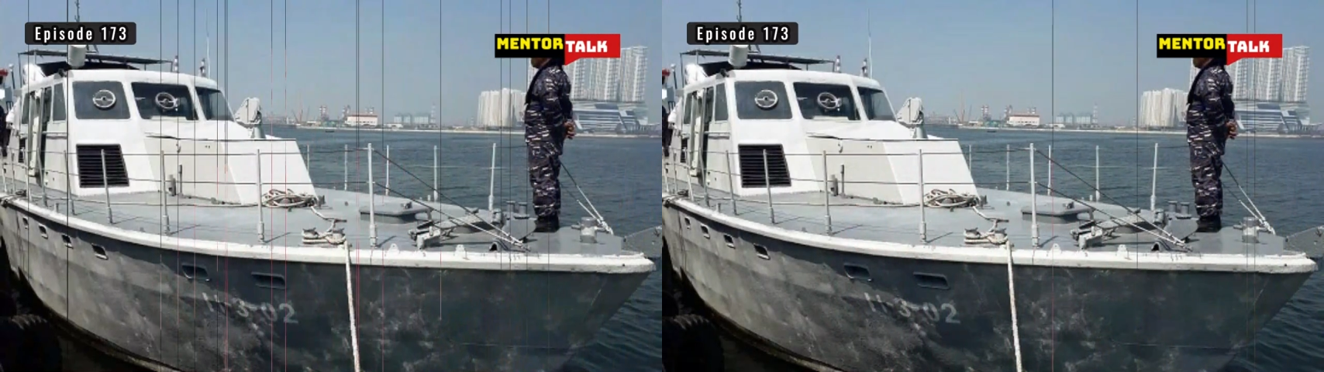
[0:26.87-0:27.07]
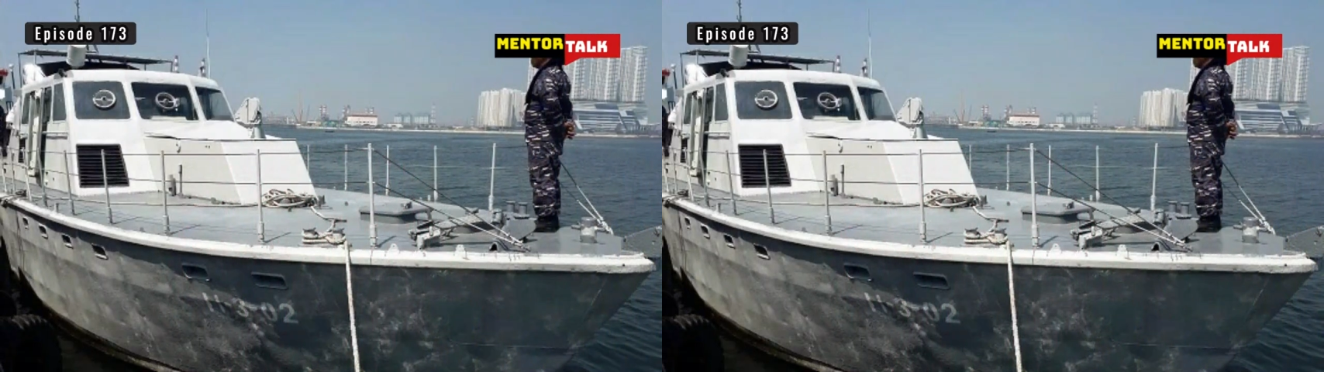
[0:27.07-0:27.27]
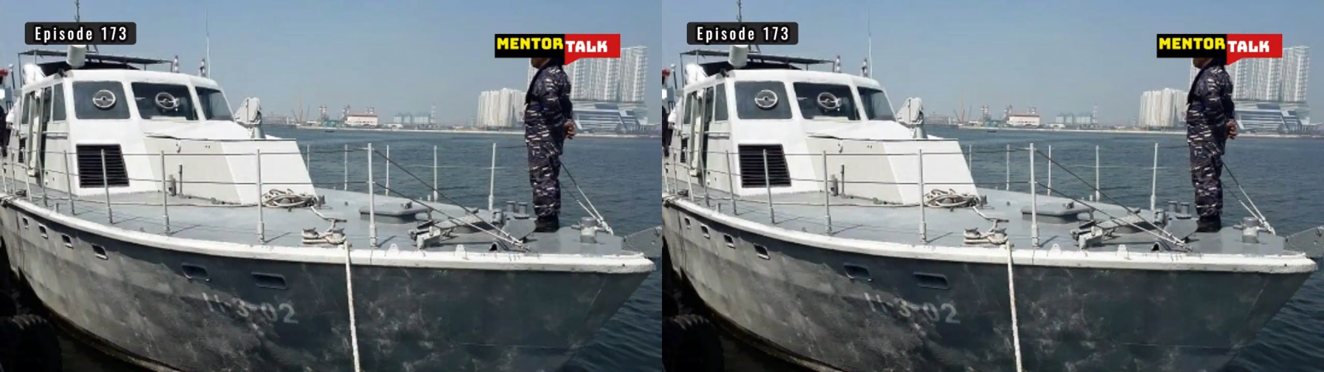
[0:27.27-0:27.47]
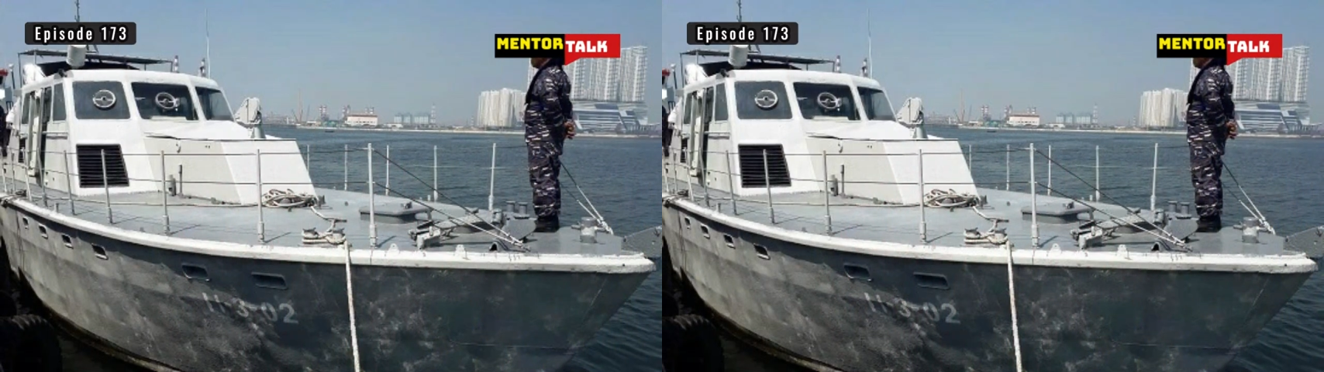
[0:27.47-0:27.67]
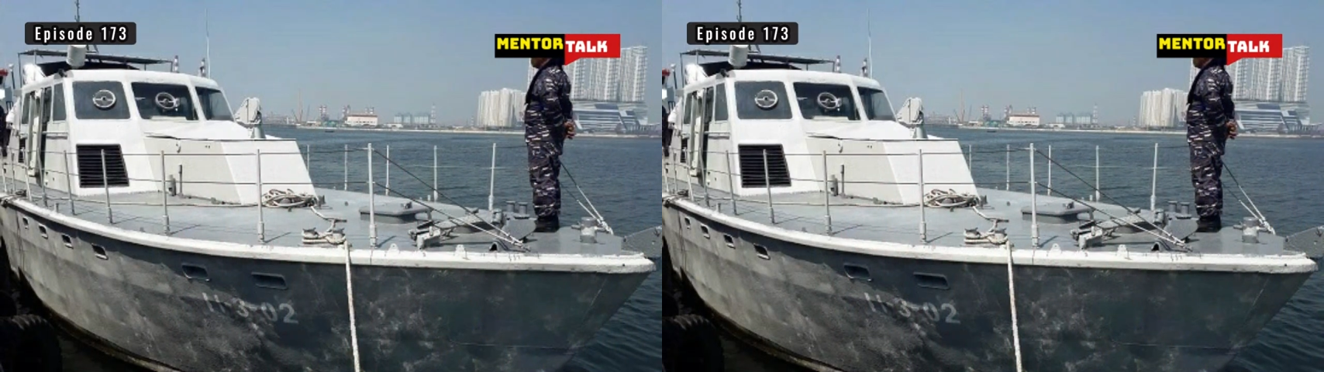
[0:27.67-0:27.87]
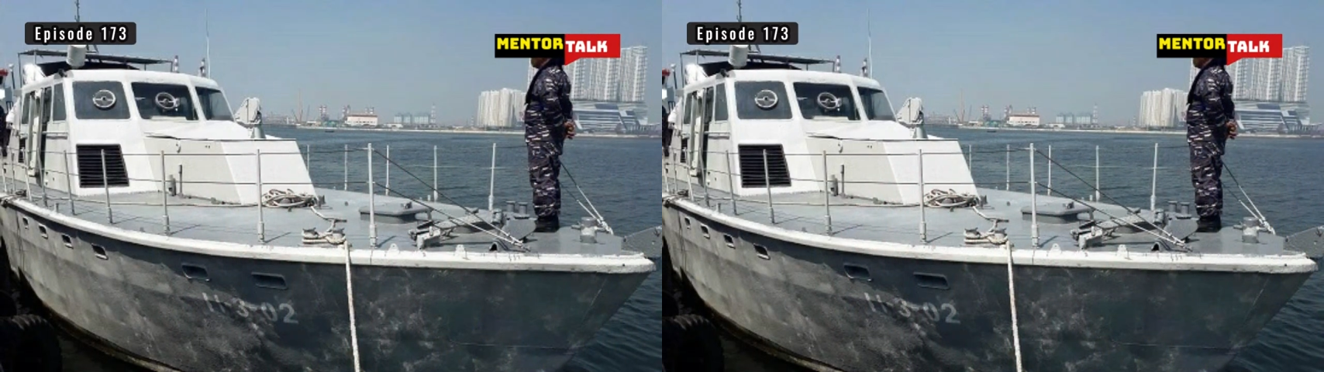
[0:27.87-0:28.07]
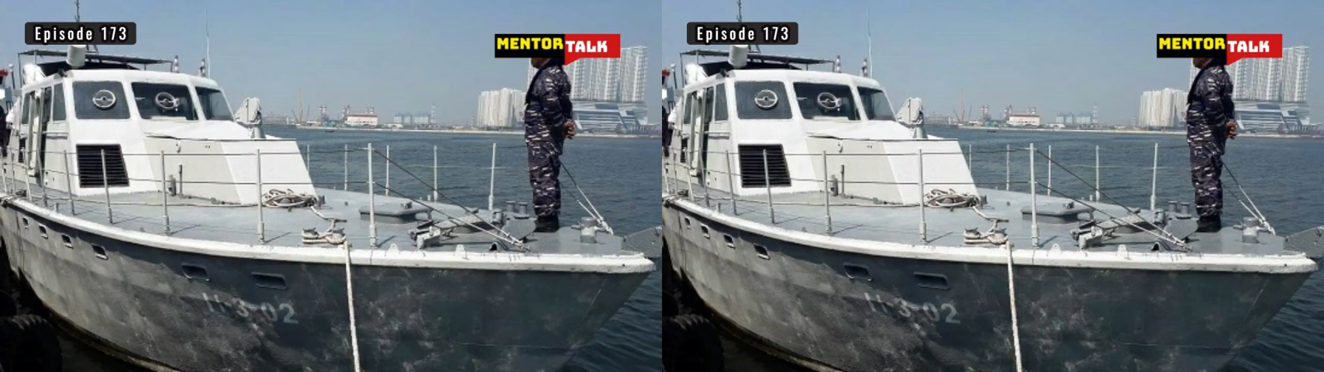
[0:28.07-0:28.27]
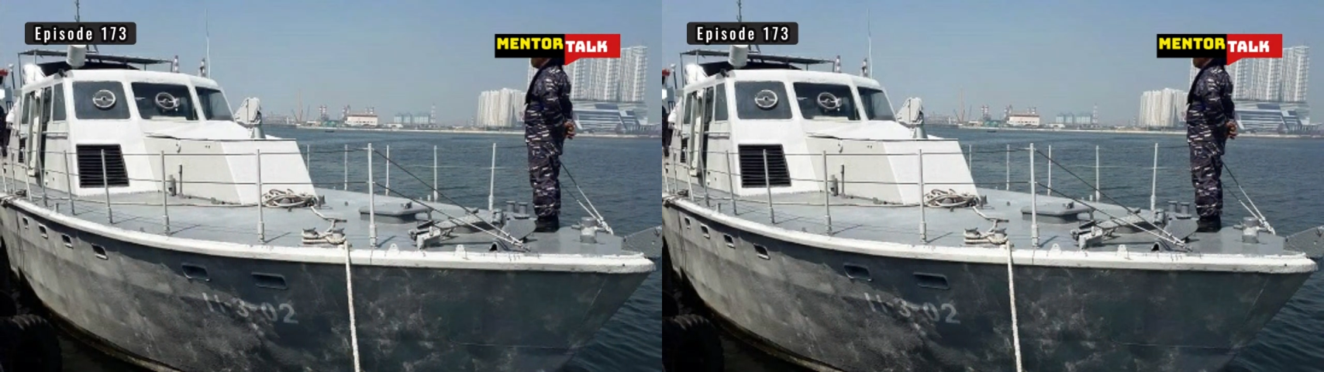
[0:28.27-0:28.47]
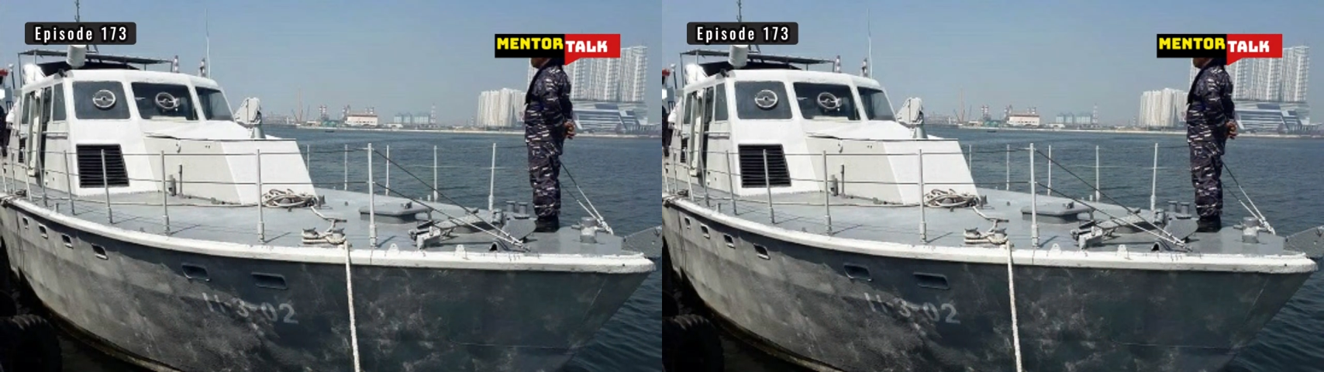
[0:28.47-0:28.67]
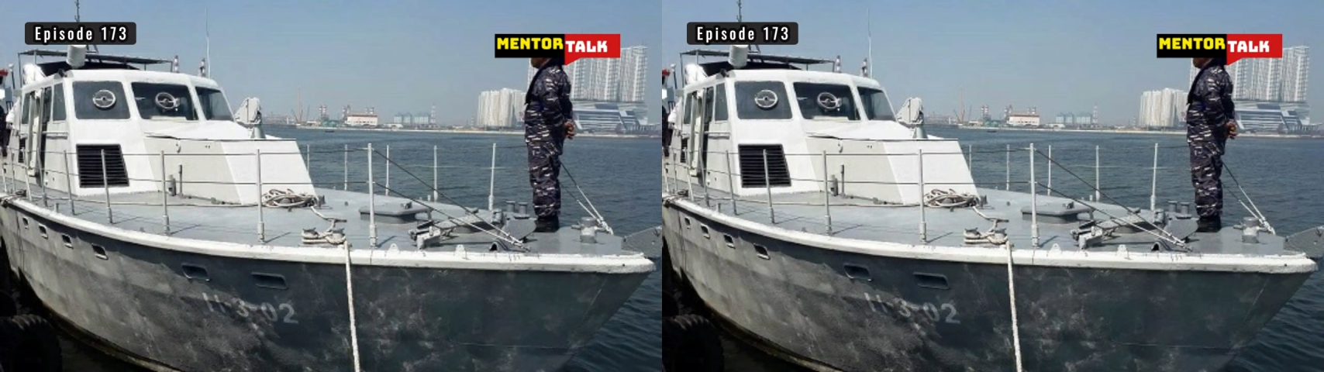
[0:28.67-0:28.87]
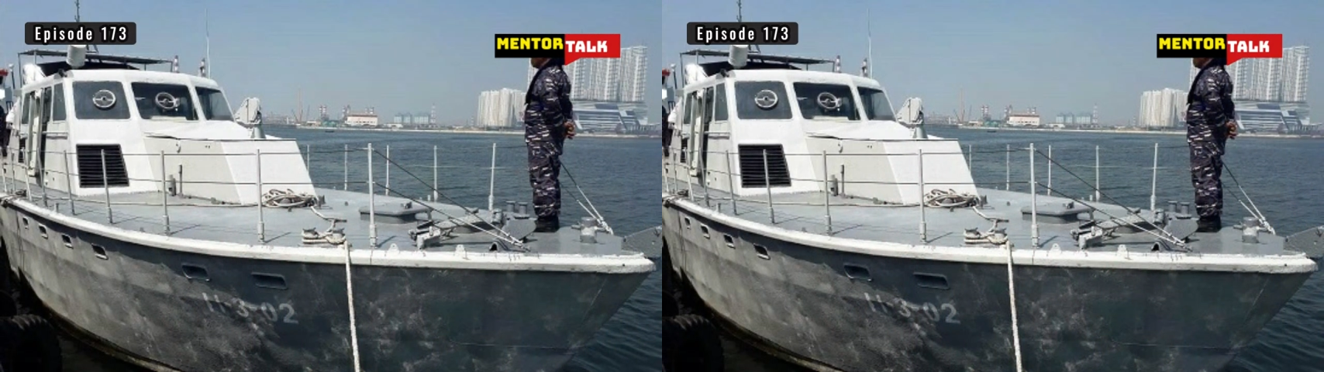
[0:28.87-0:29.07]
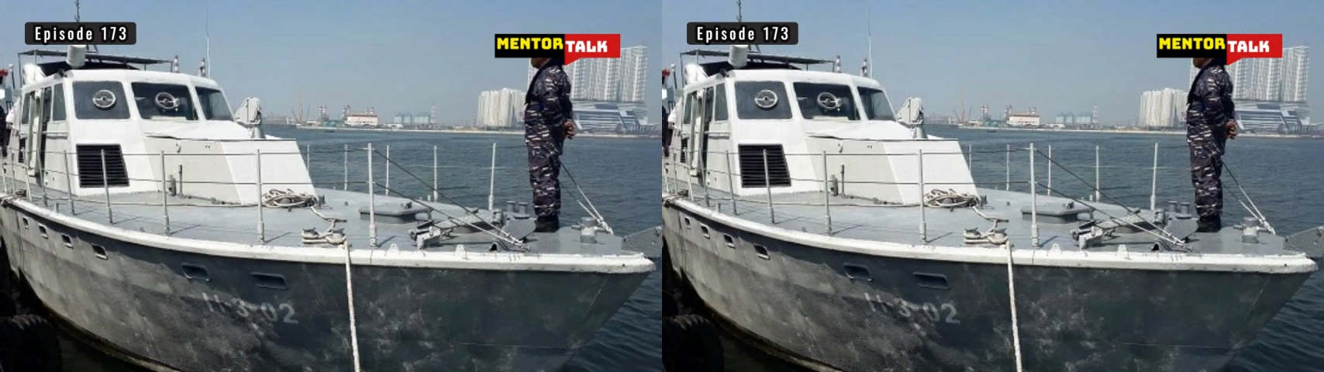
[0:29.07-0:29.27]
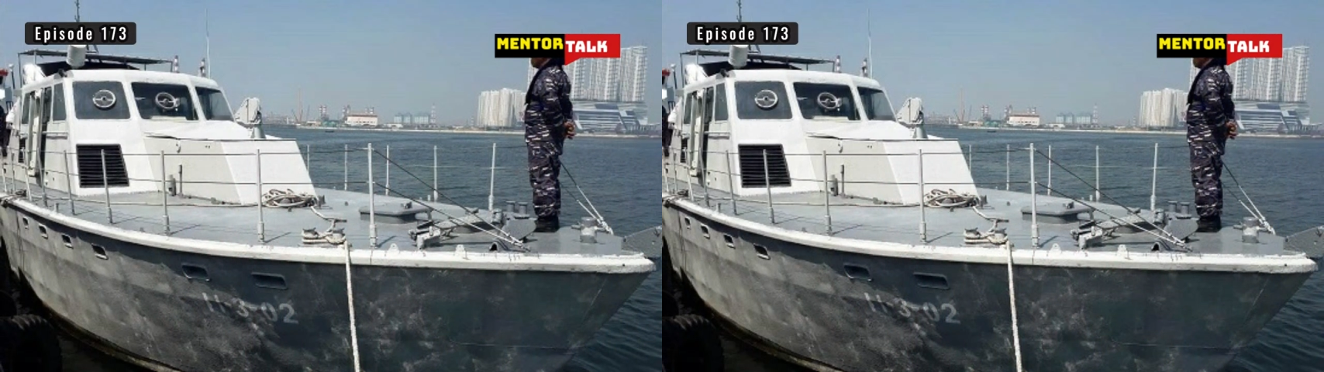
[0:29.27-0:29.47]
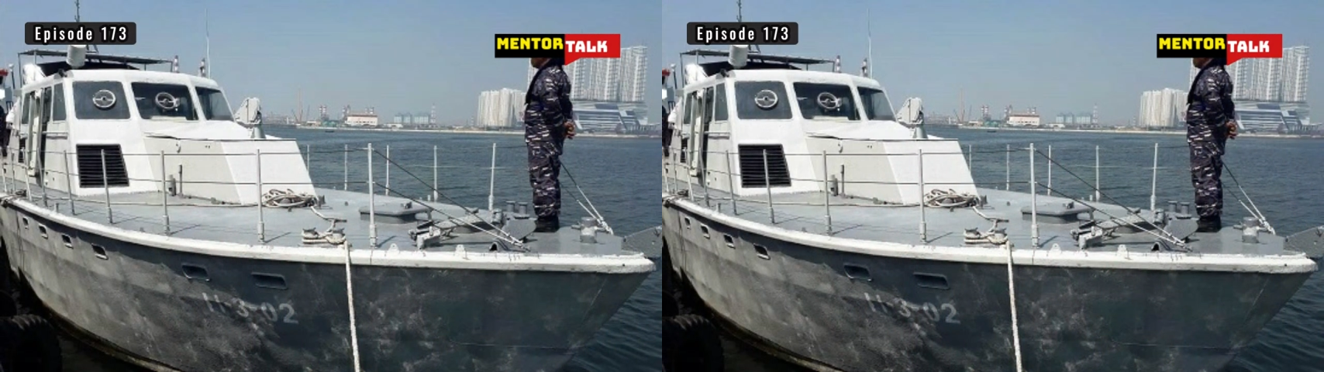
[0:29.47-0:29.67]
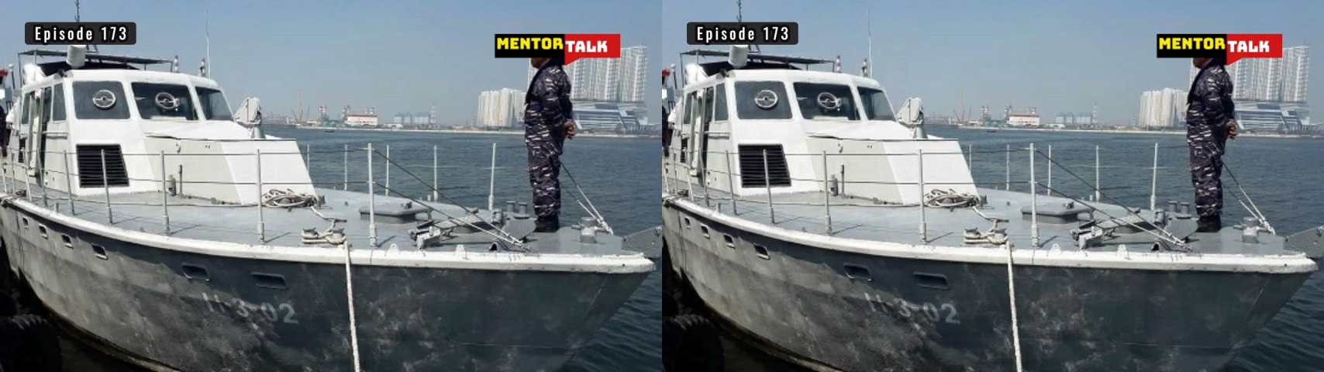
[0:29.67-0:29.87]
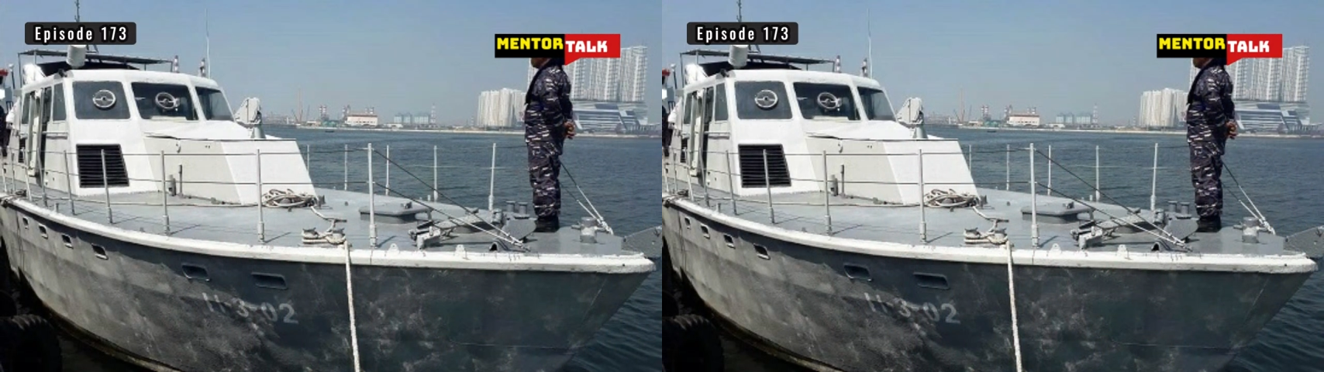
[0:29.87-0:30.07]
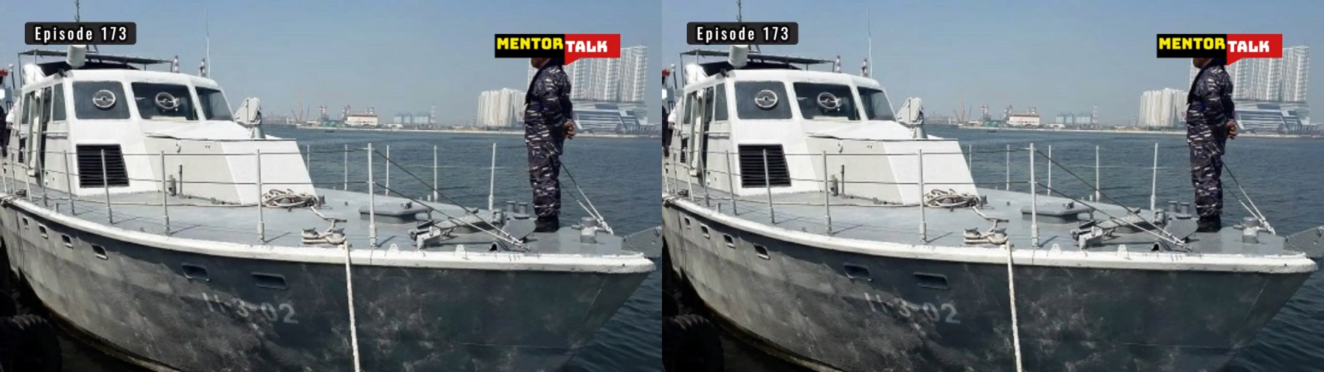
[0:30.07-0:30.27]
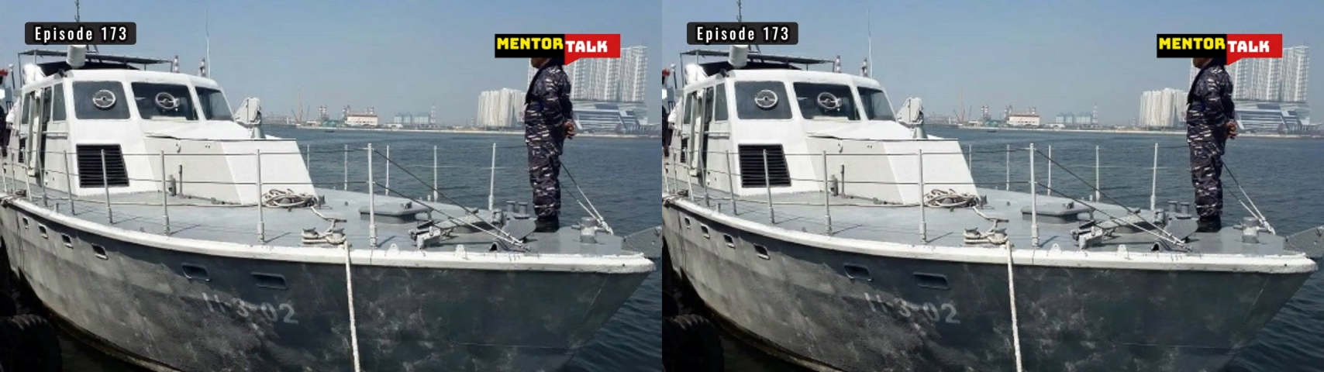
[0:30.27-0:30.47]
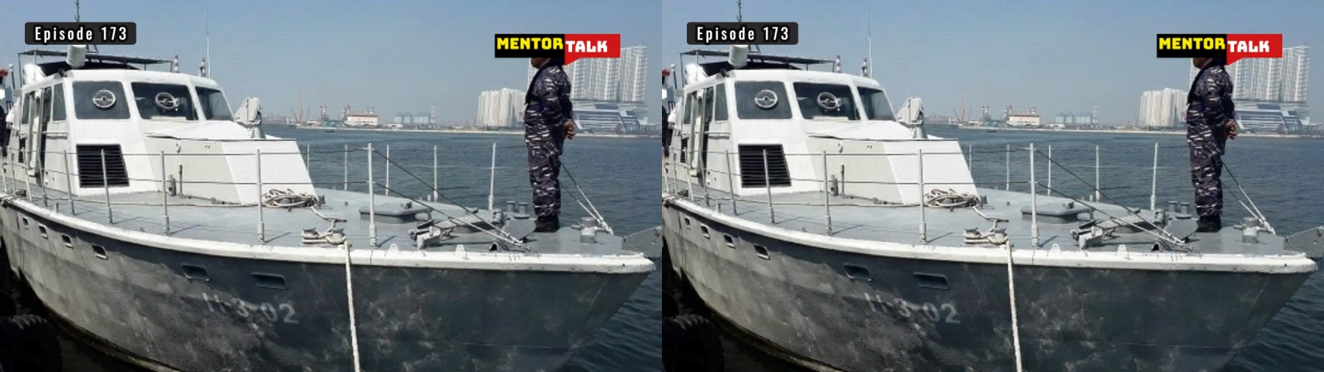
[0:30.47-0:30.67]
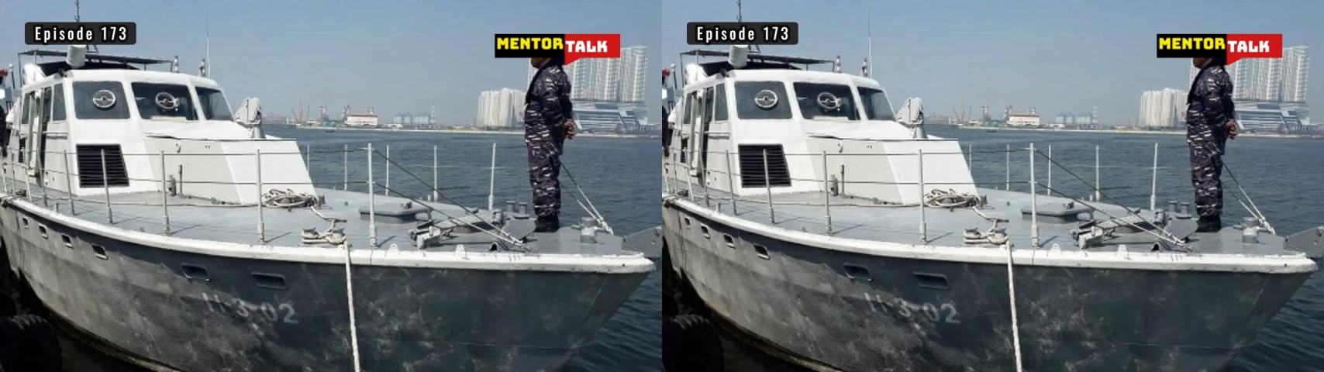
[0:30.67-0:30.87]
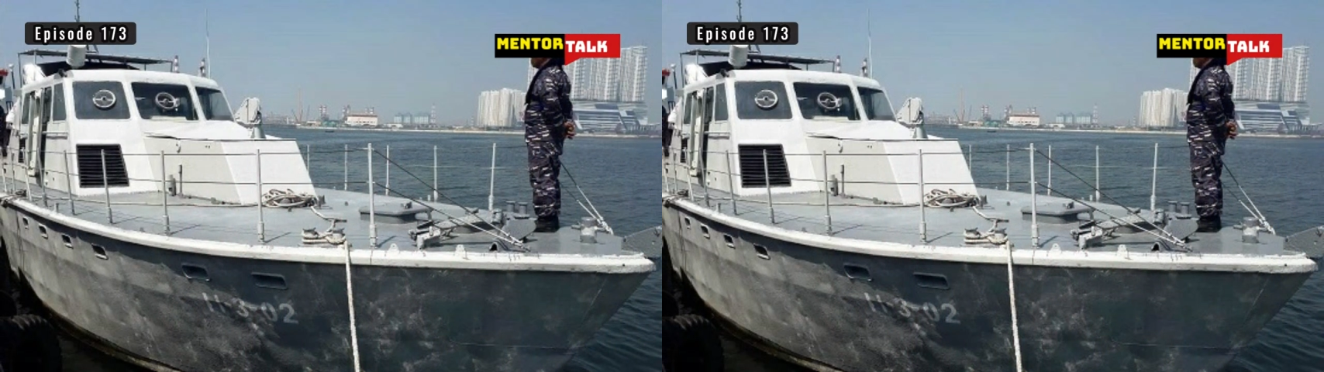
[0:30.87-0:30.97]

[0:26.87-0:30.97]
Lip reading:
No face is visible, so there are no lips to read.